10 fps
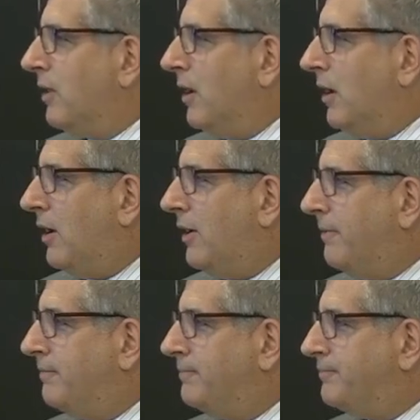
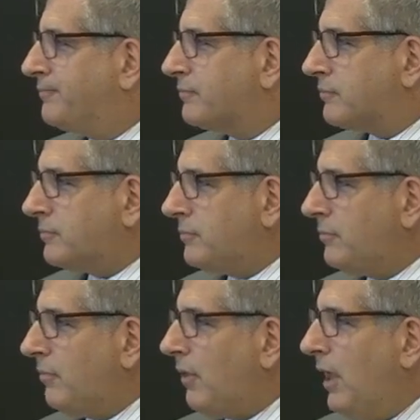
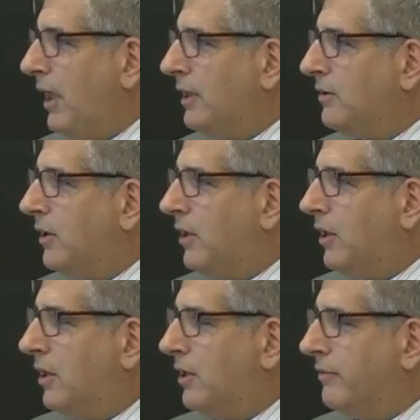And
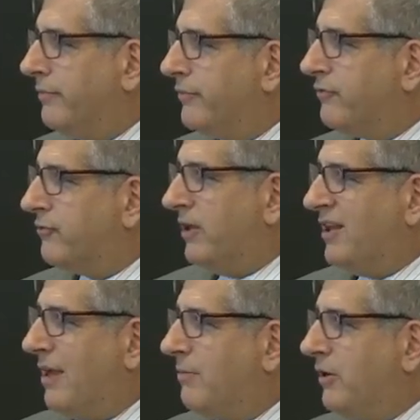
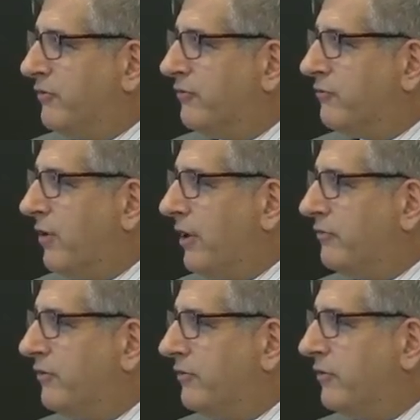not much stress.
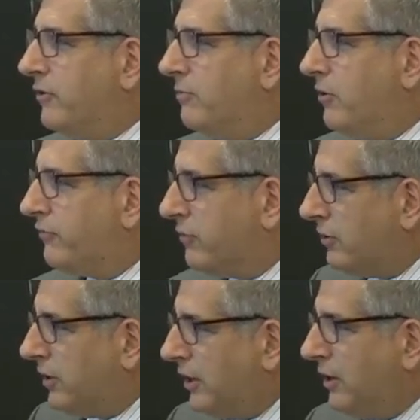She's good
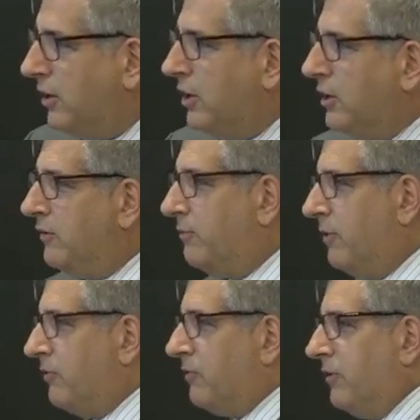emotionally.
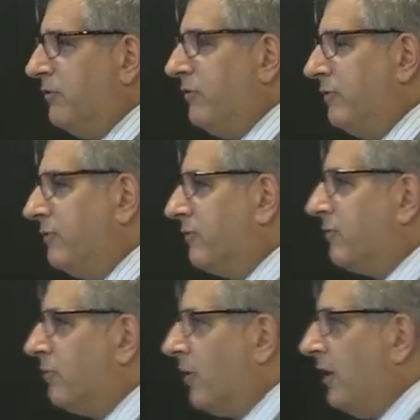Spiritually, she's
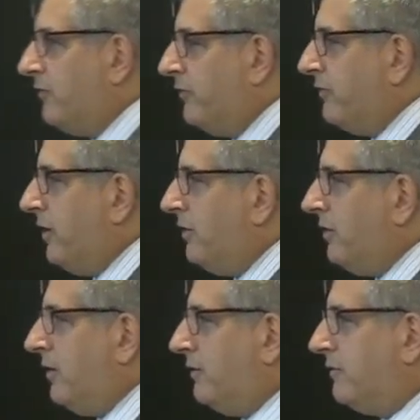great. She's an
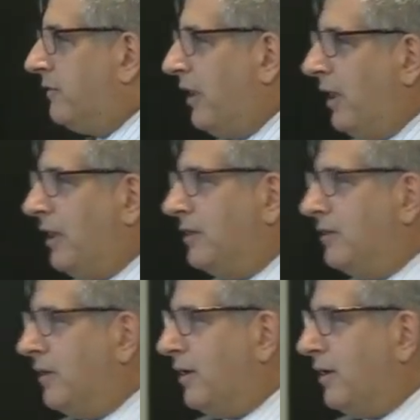atheist. And